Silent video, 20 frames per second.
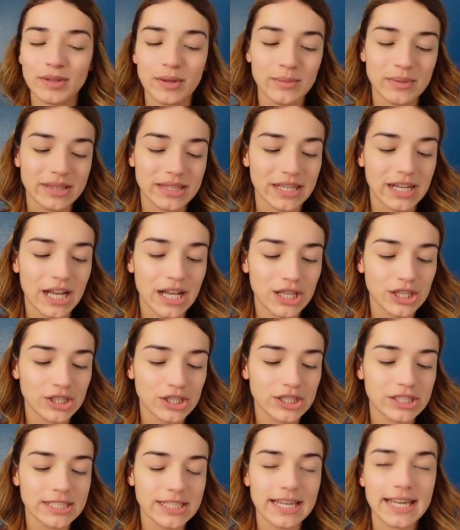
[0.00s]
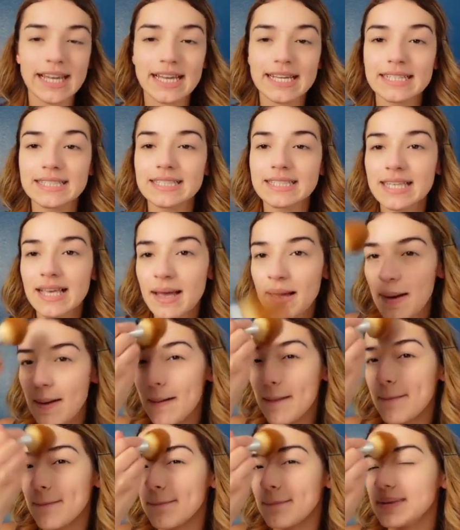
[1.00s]
with the colors, I guess.
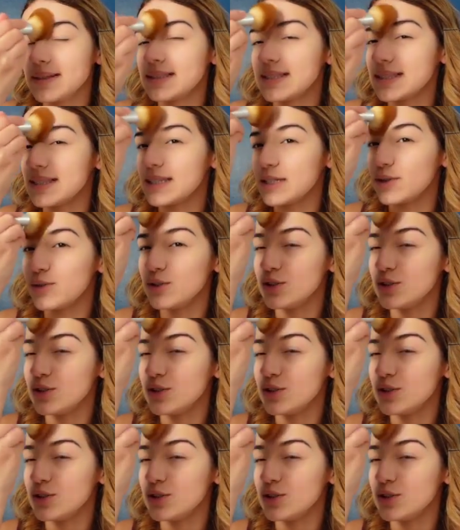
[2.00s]
But still,